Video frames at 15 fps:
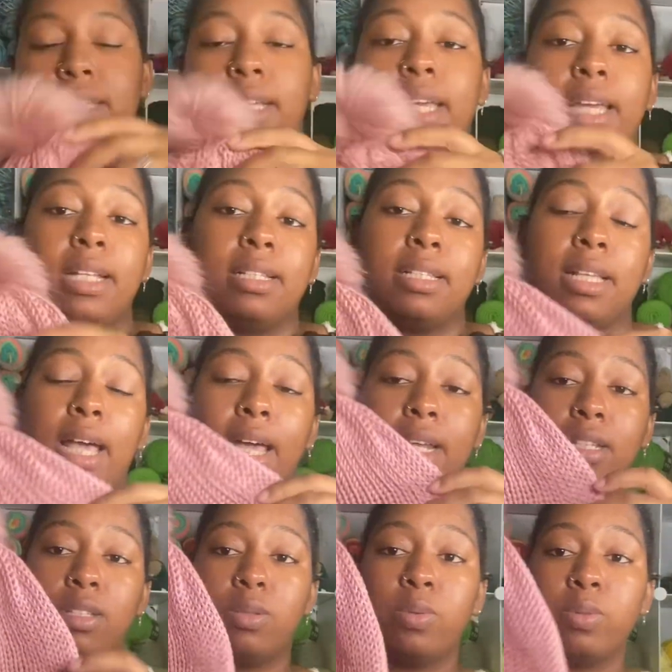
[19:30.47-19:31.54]
kid size
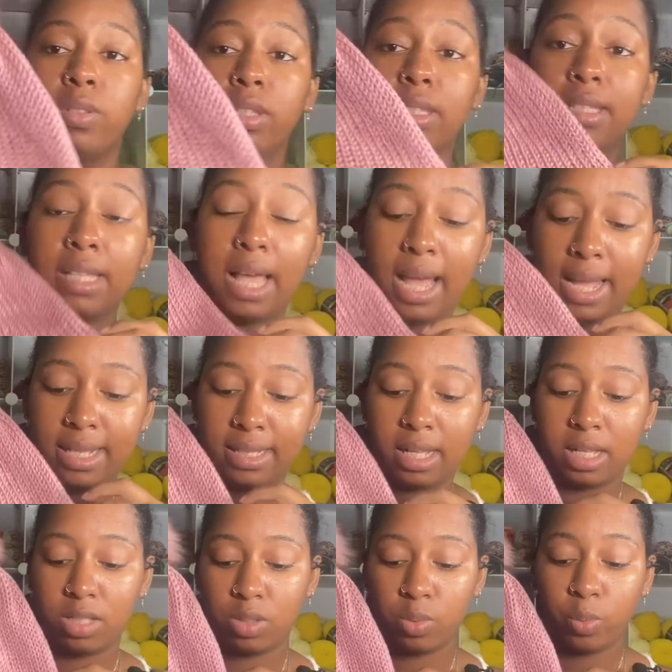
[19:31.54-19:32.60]

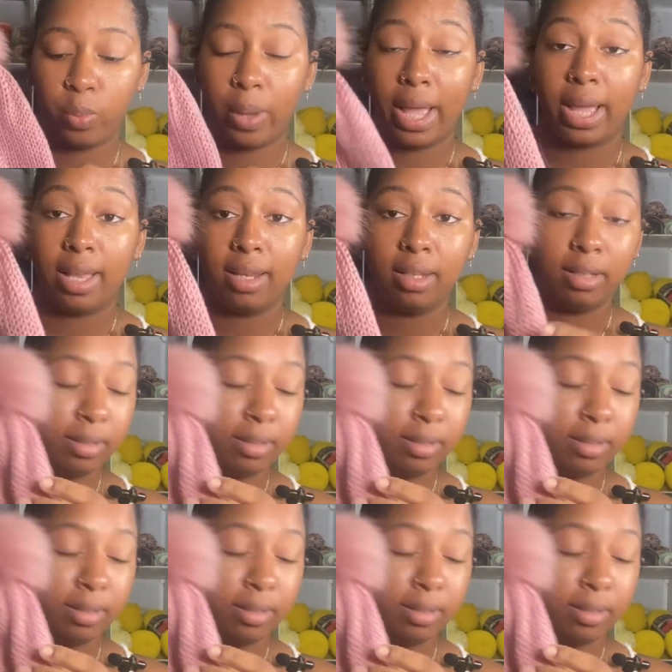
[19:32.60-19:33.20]
as well.